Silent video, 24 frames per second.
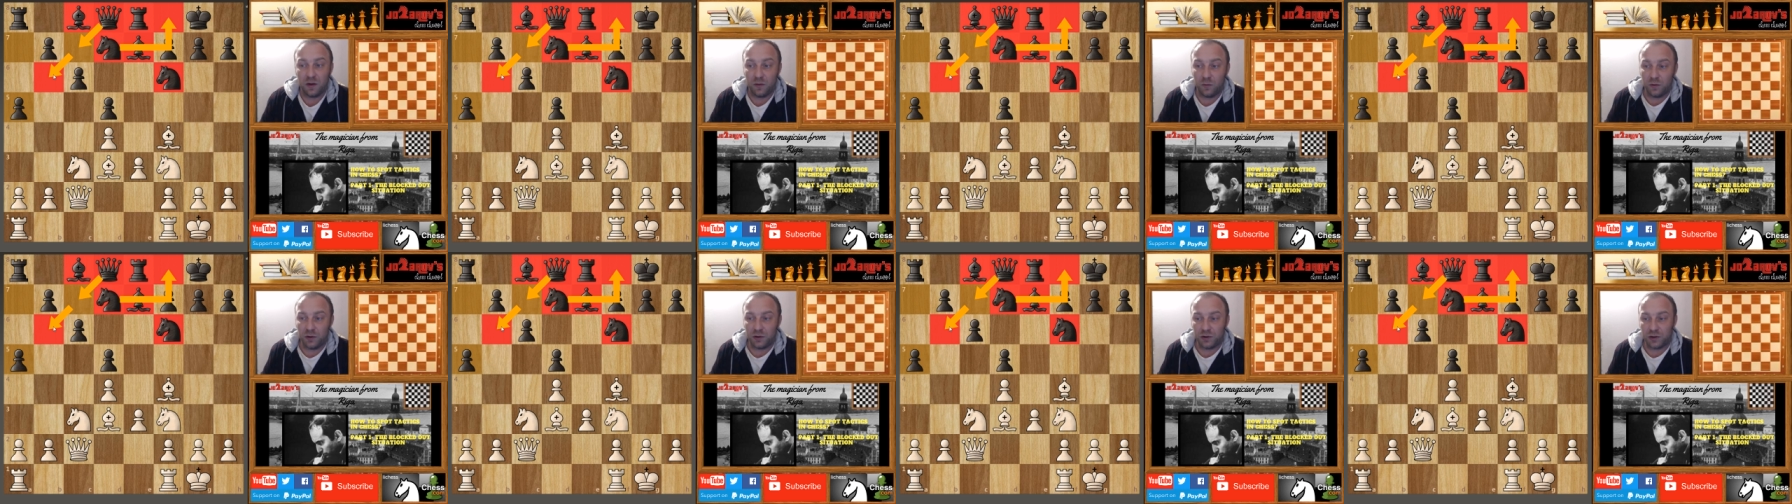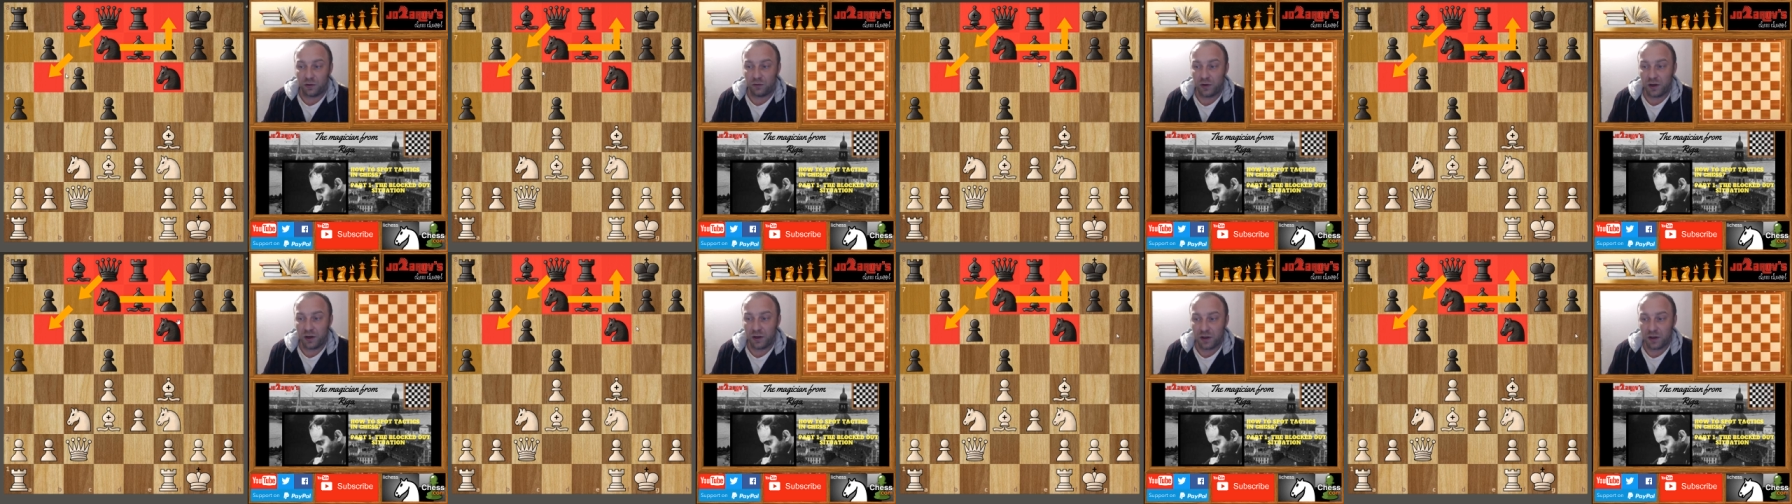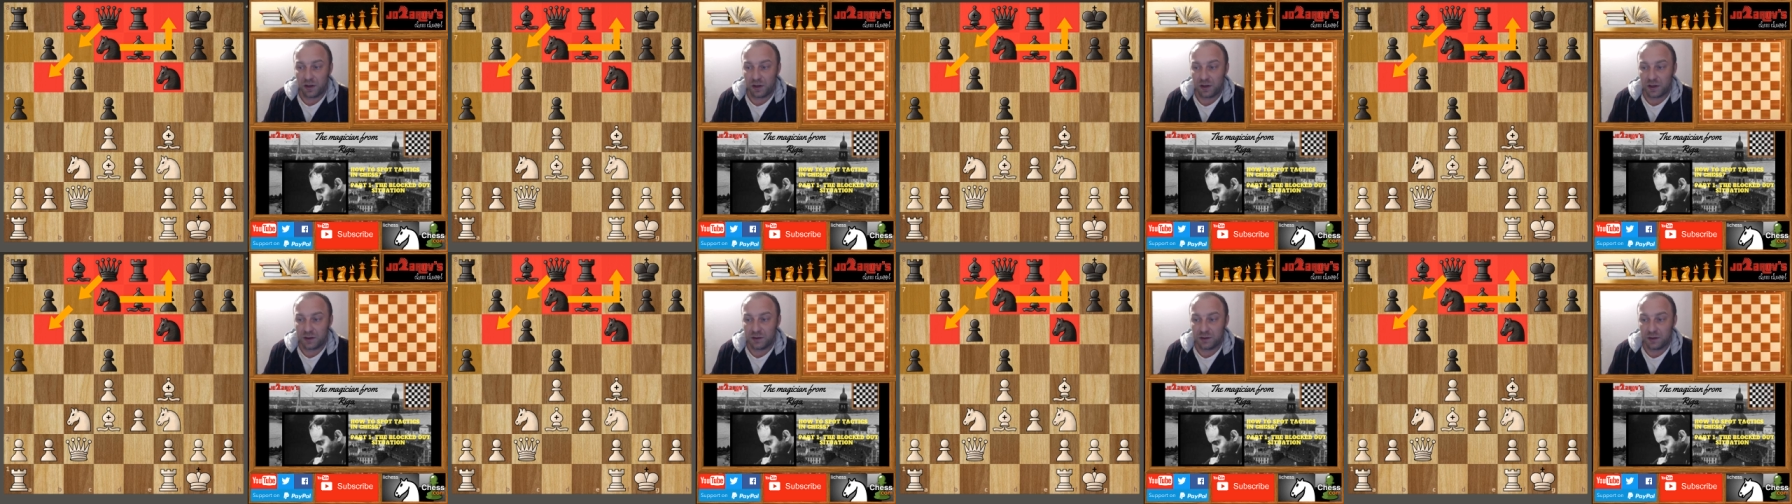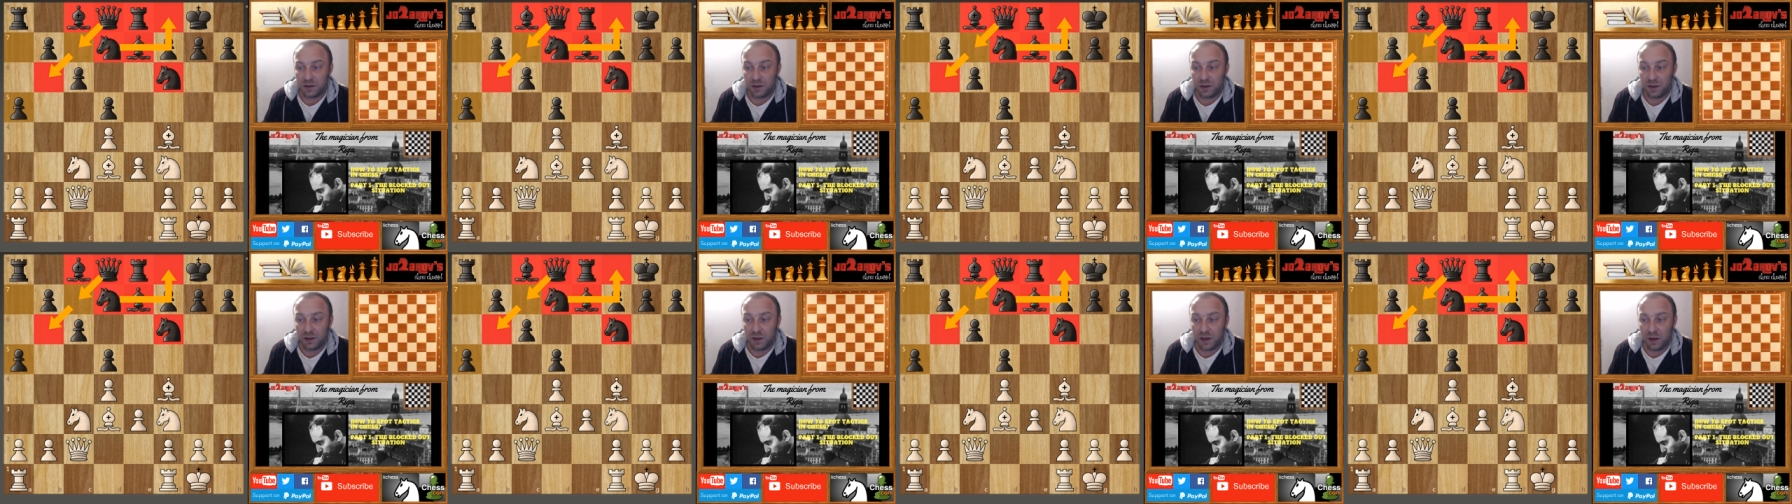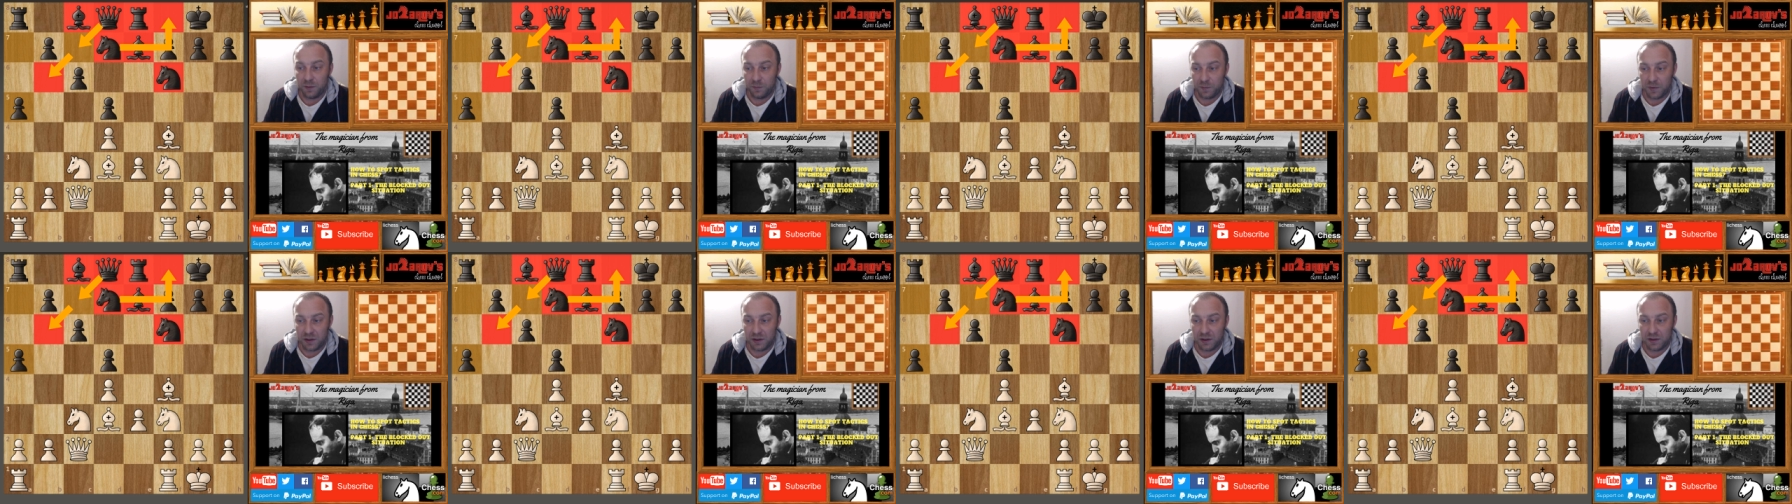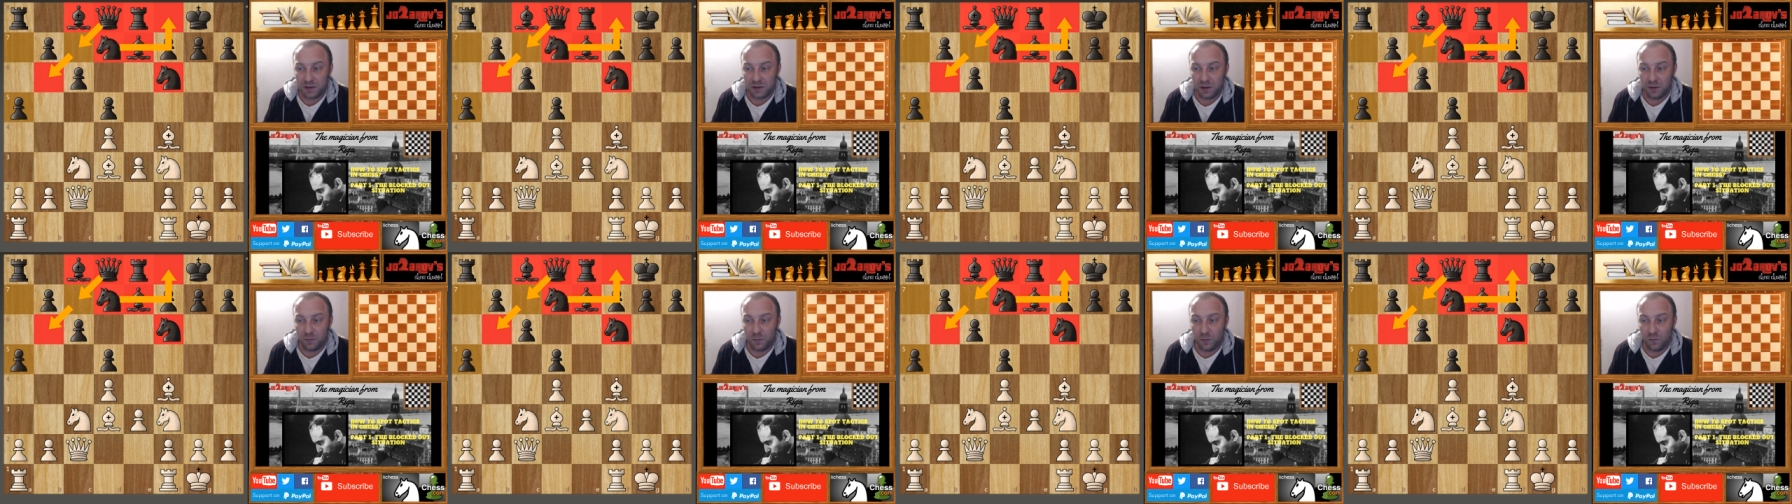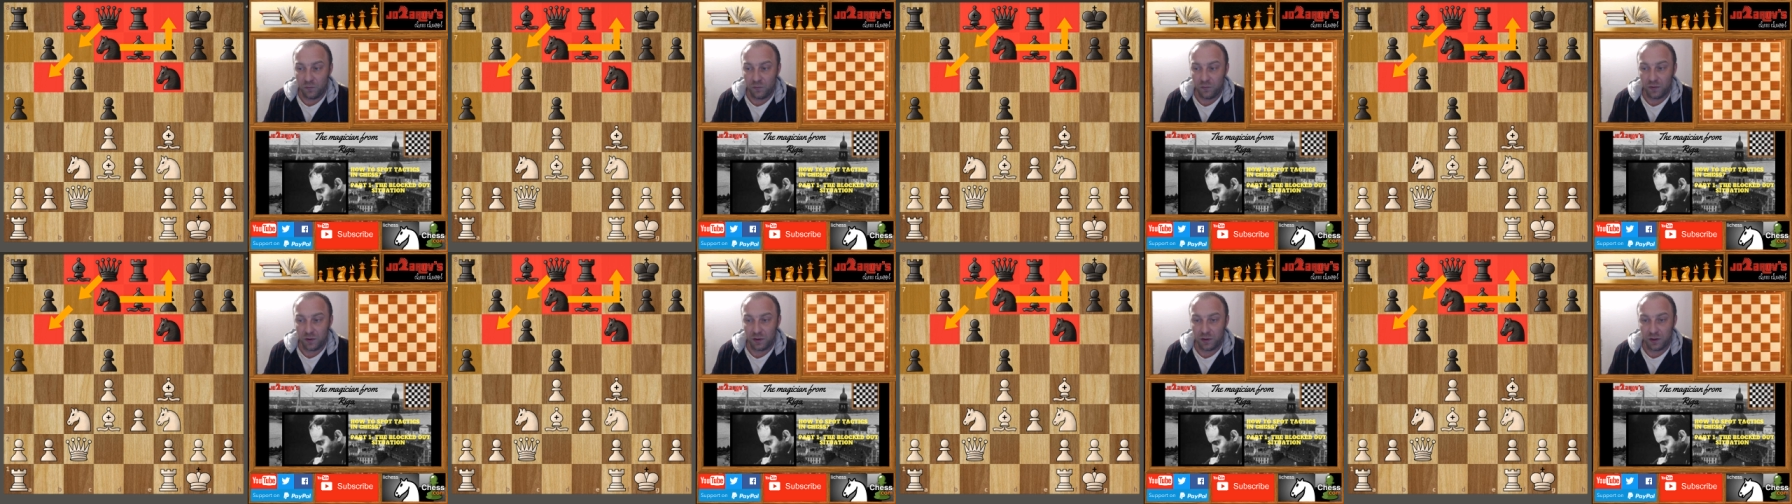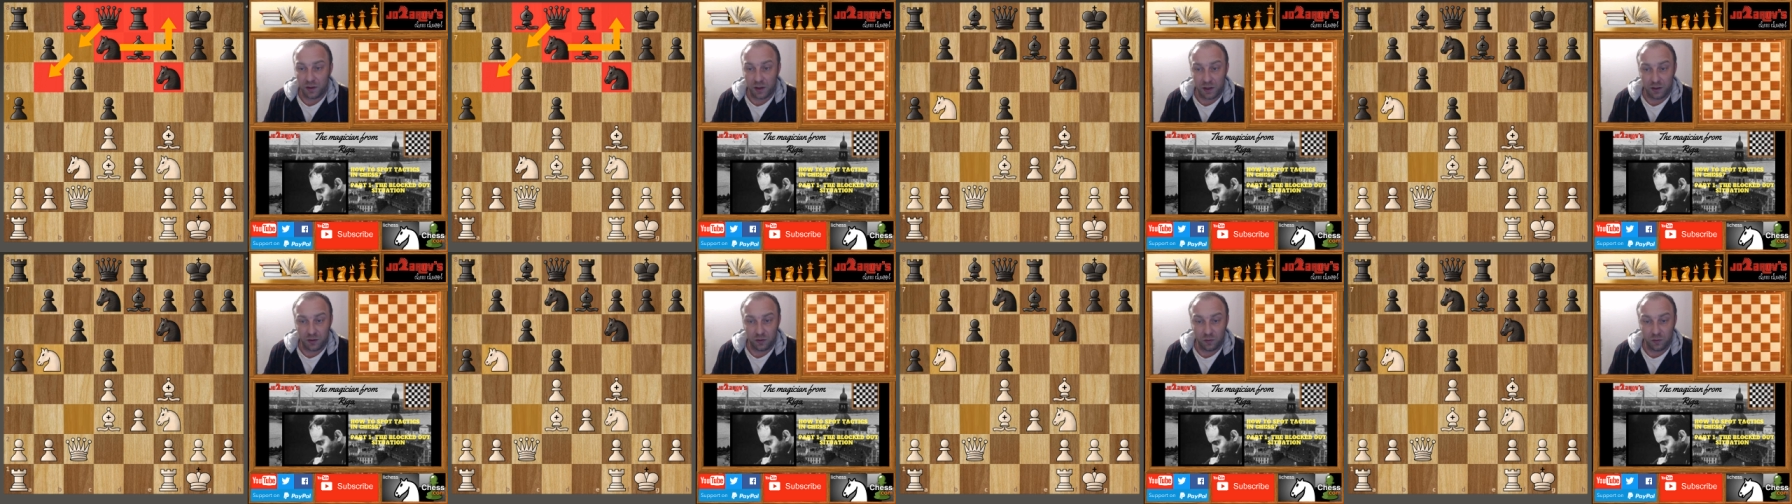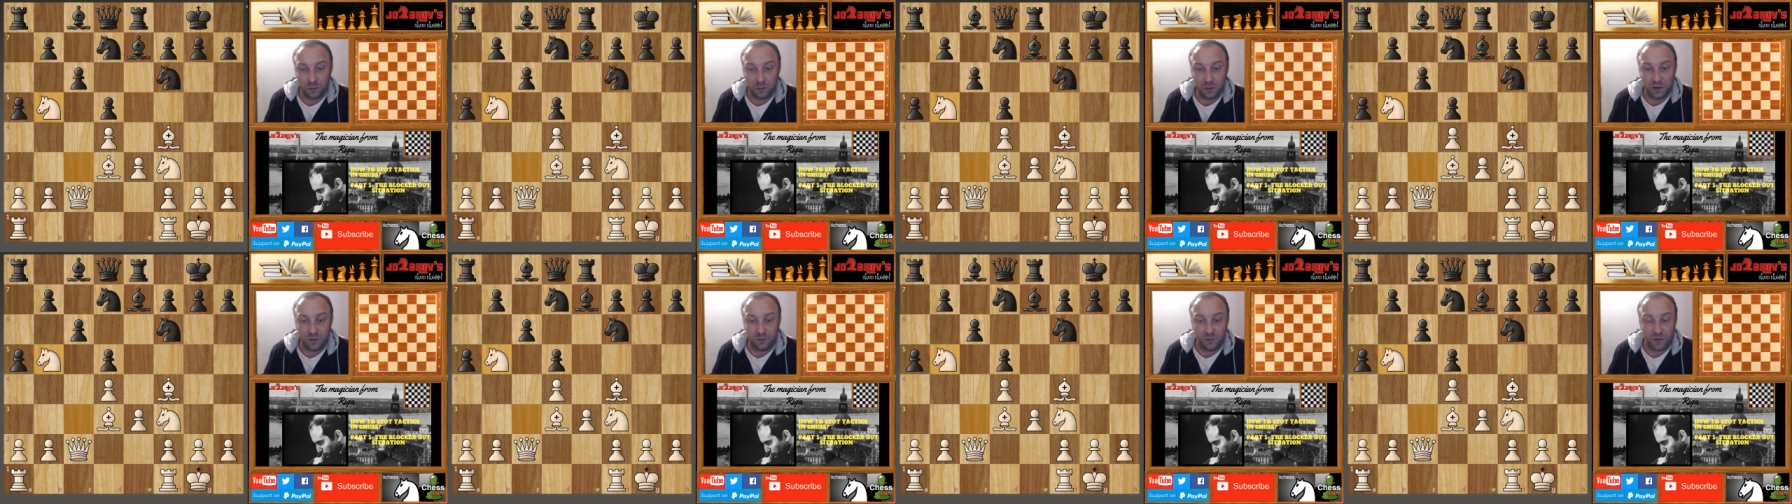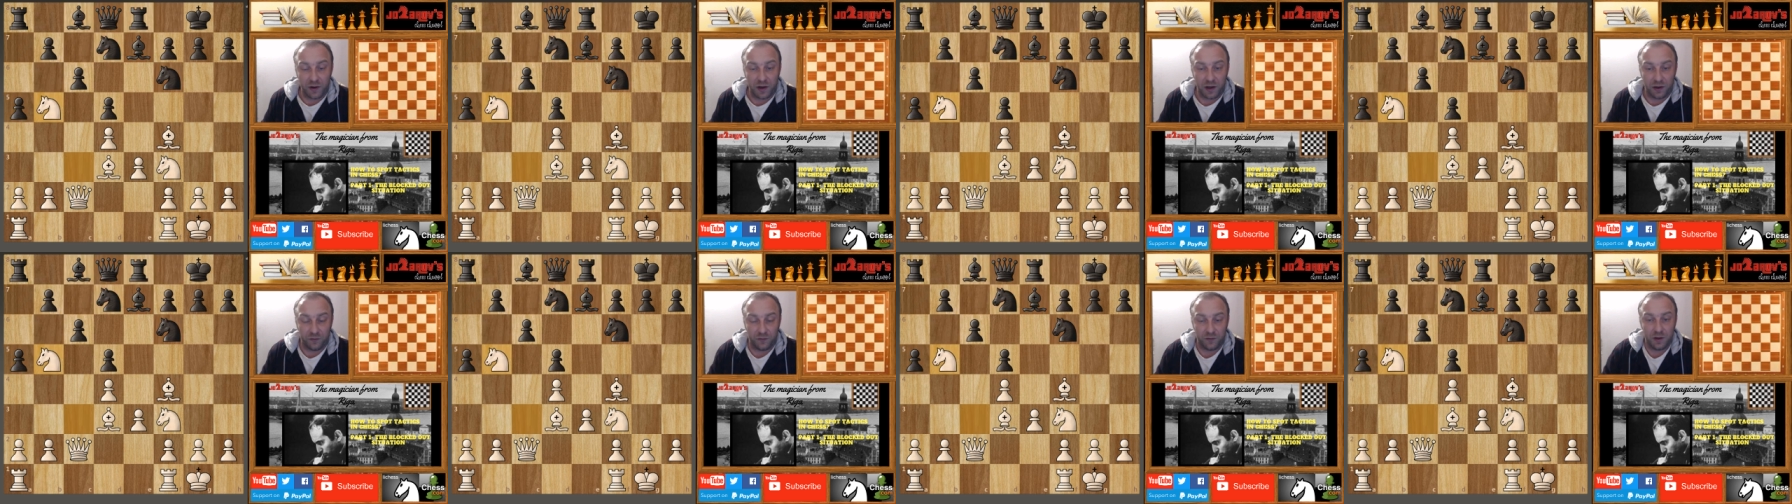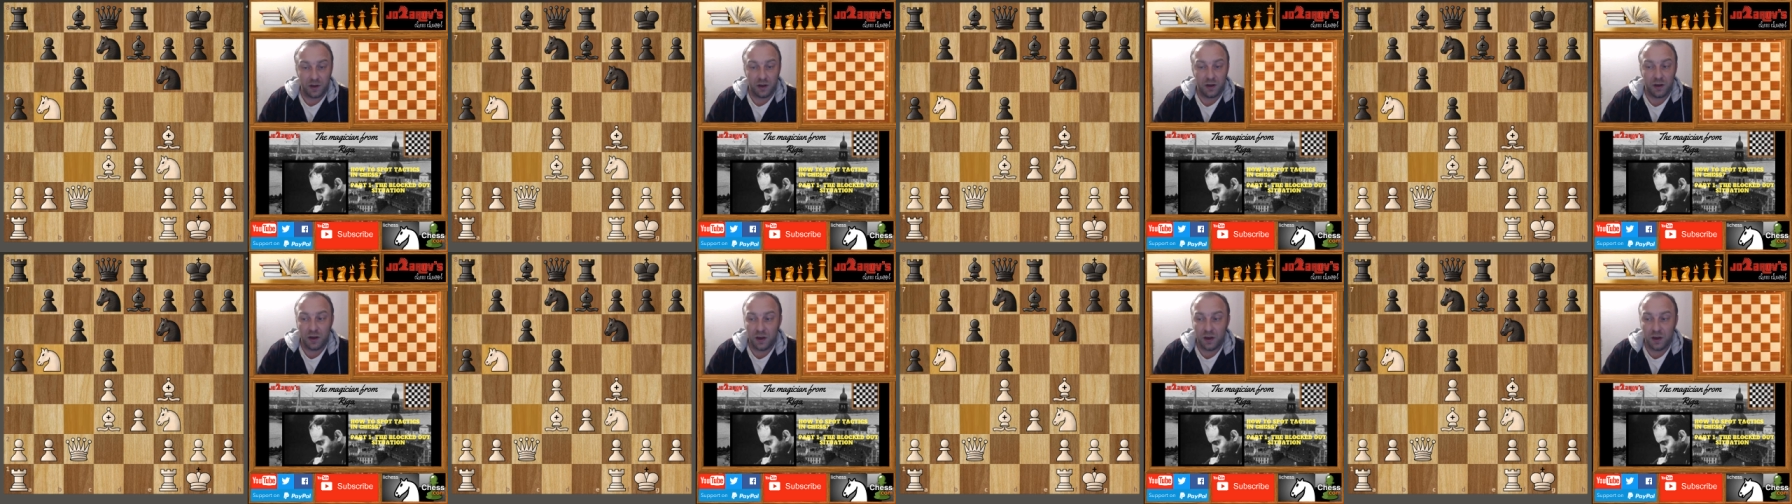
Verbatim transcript: which I recognized in the game and it's the move knight on b5.